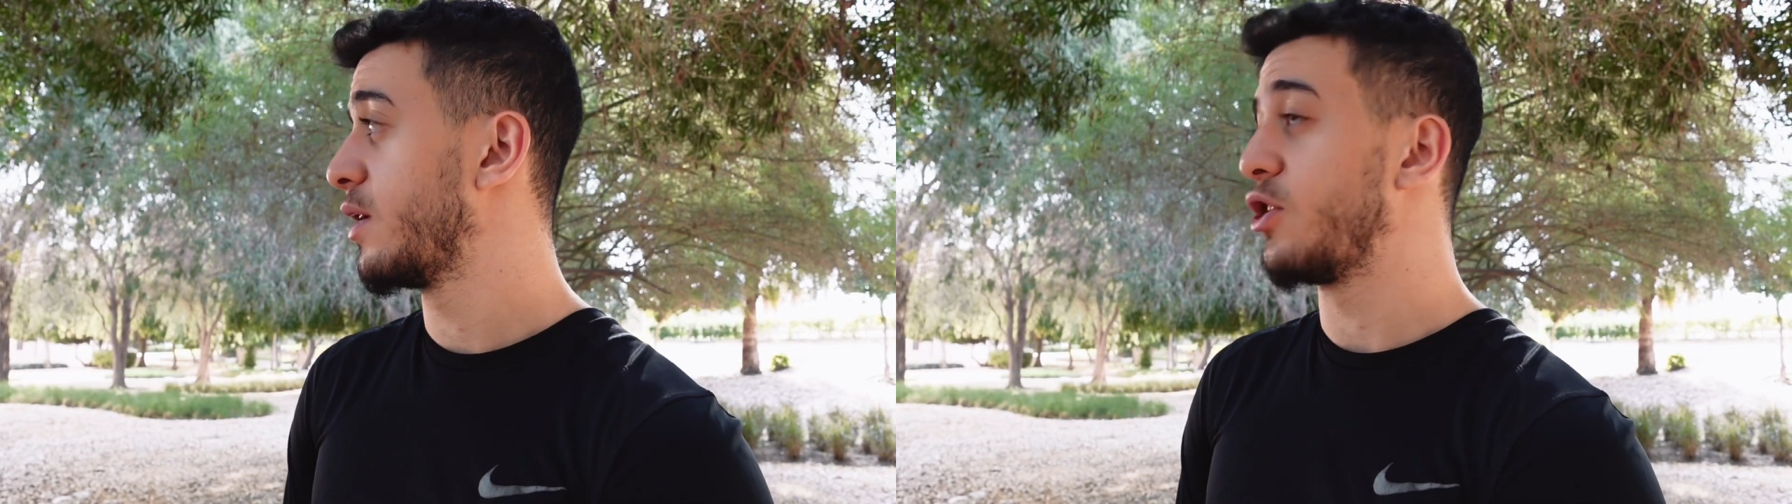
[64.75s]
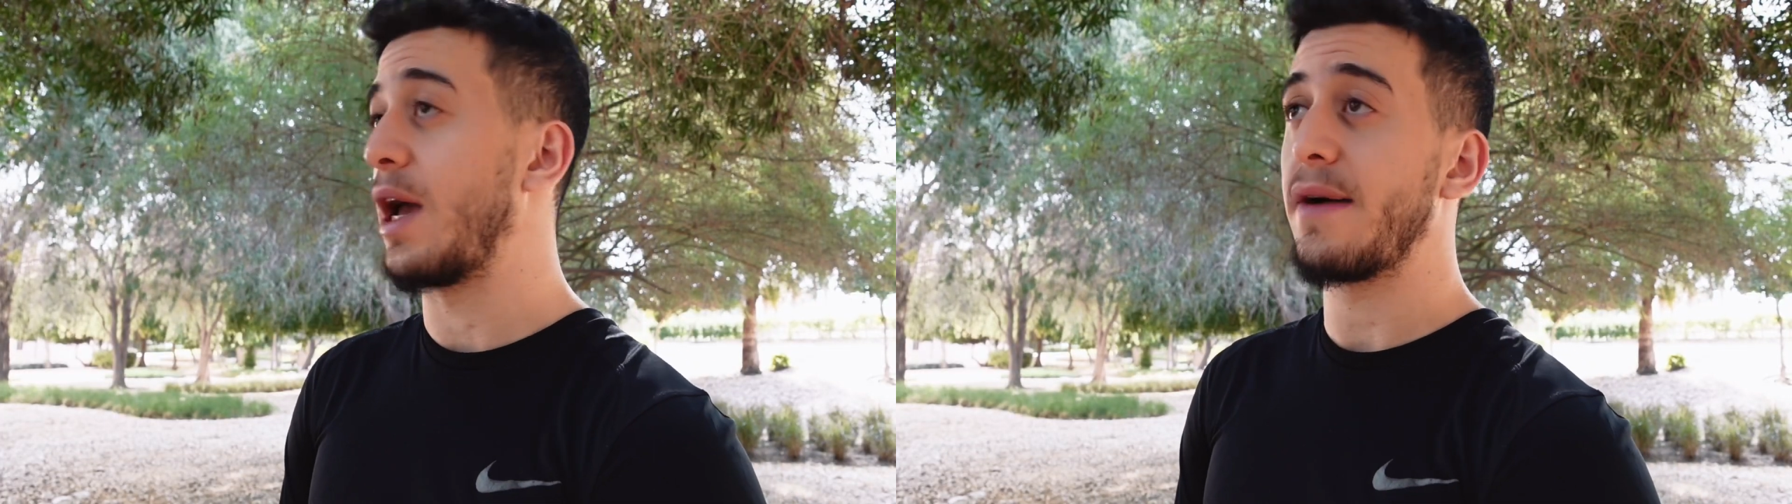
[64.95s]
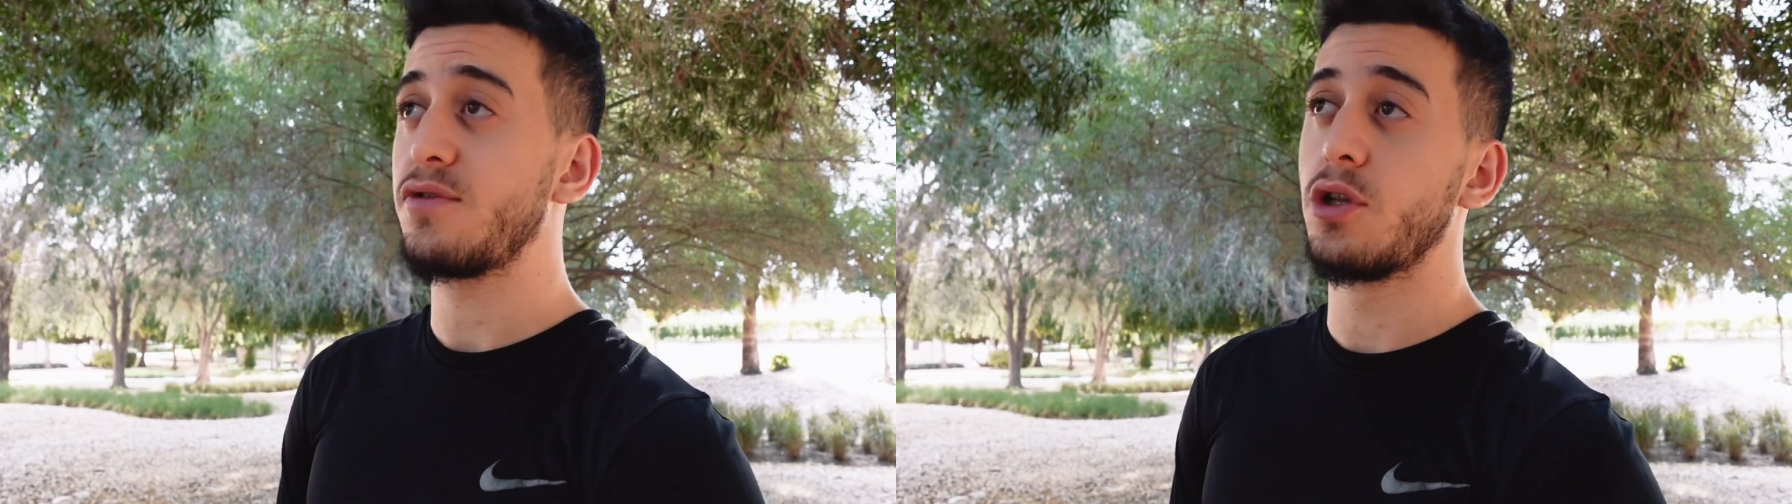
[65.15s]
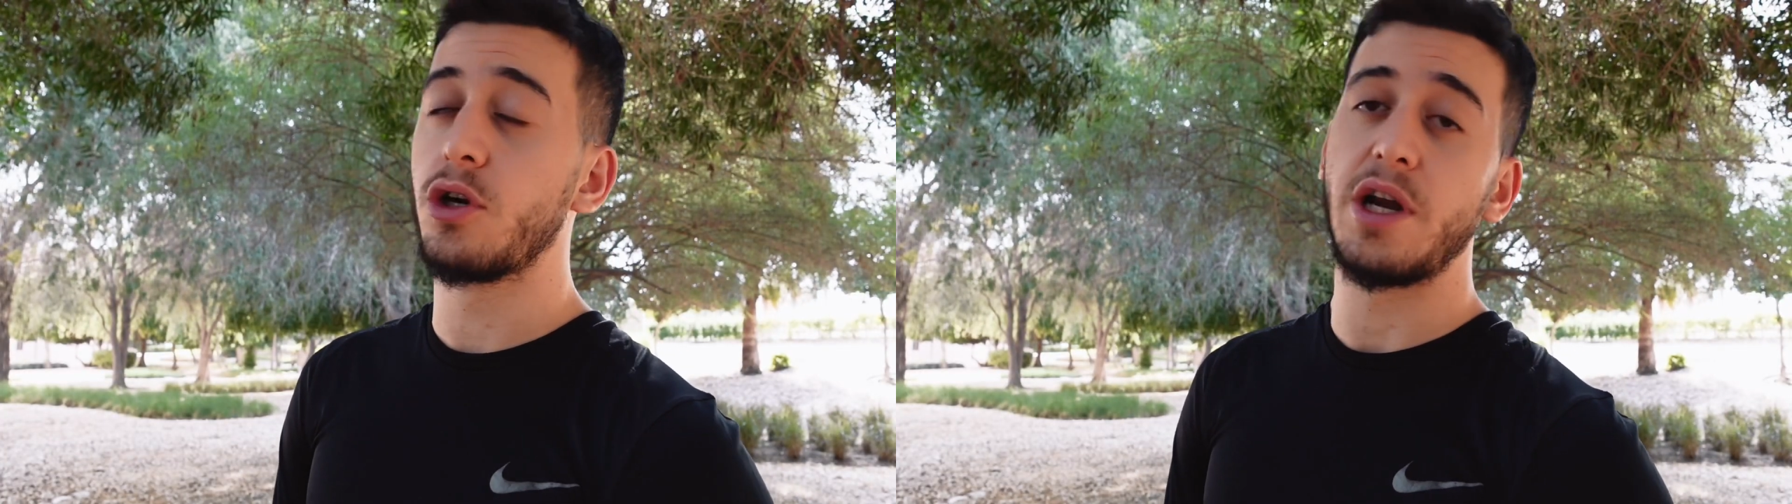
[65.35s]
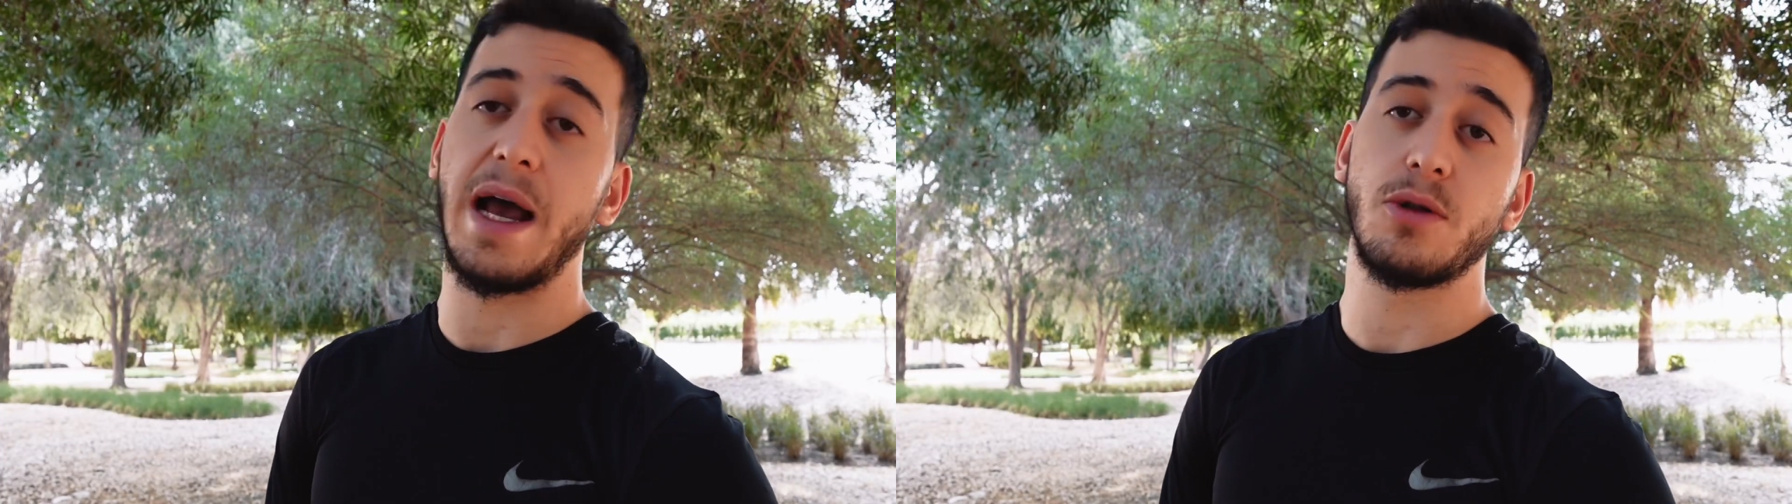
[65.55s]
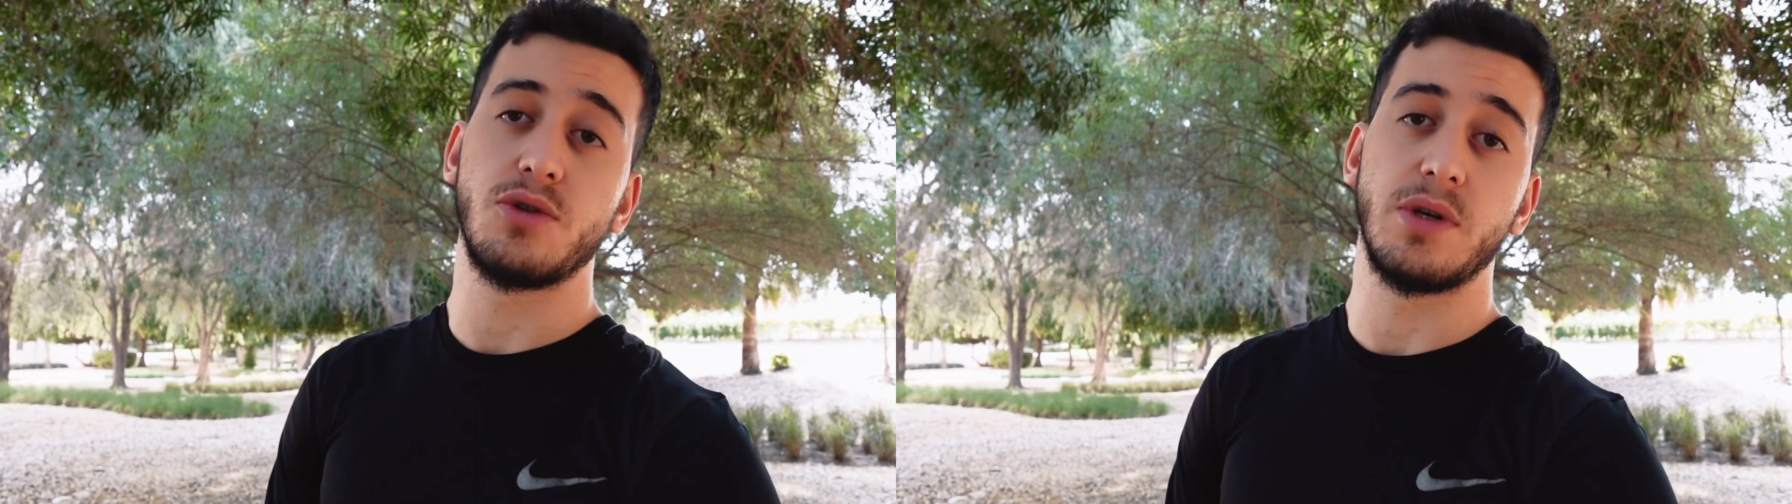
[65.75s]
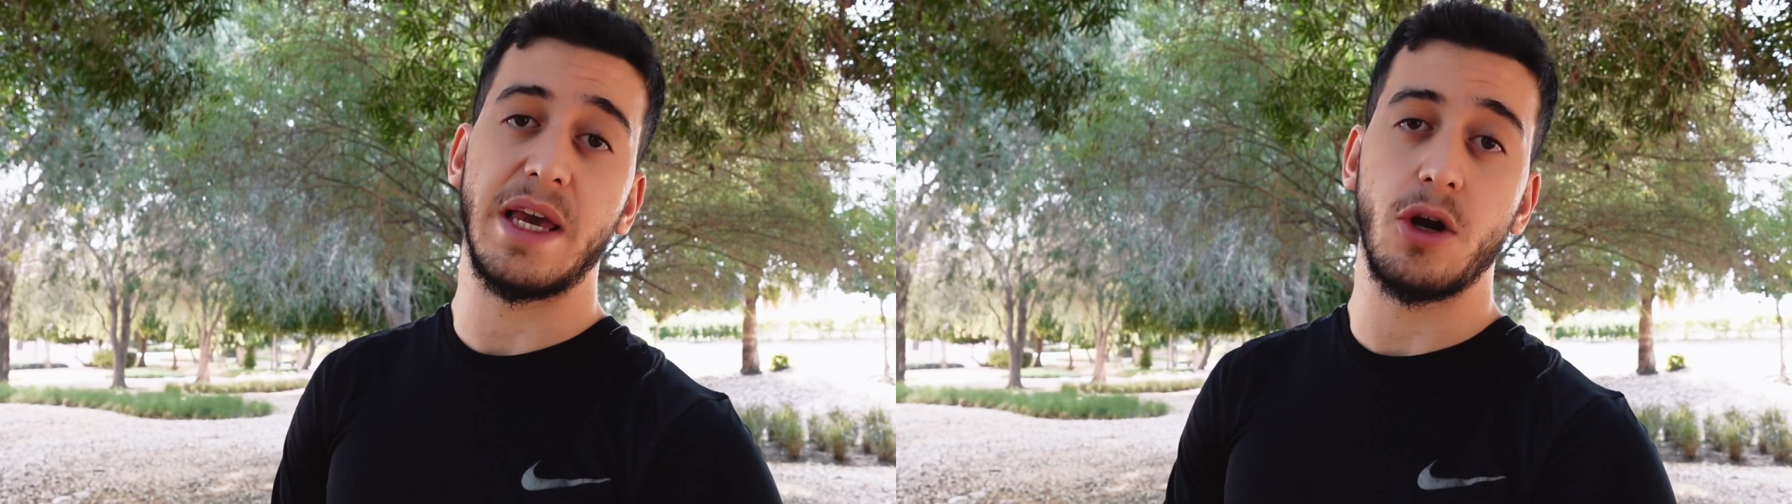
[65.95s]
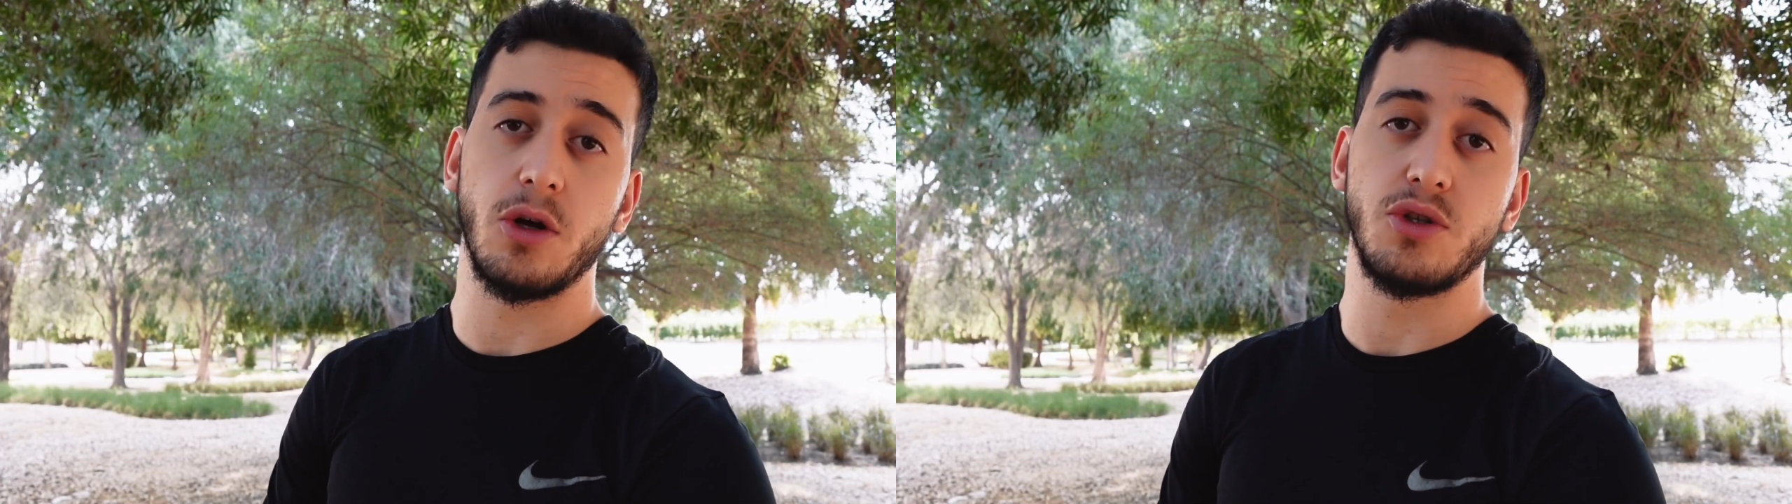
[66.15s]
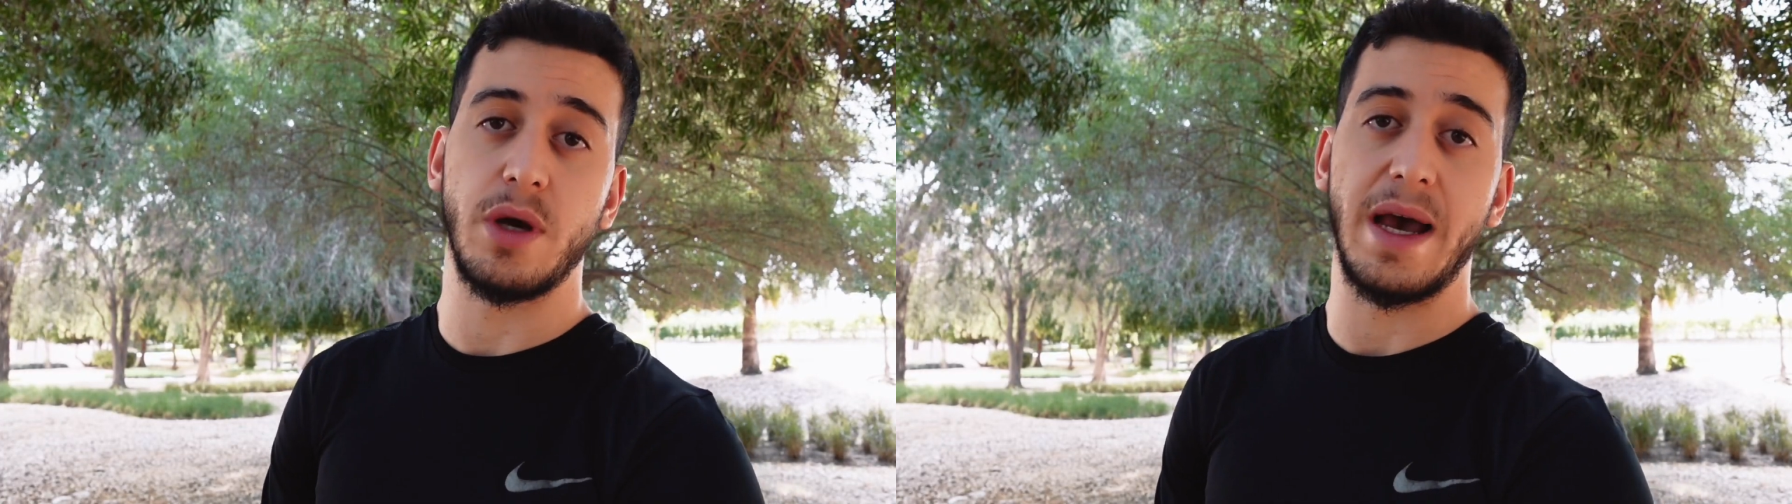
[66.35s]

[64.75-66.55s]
you have to learn how to get onto a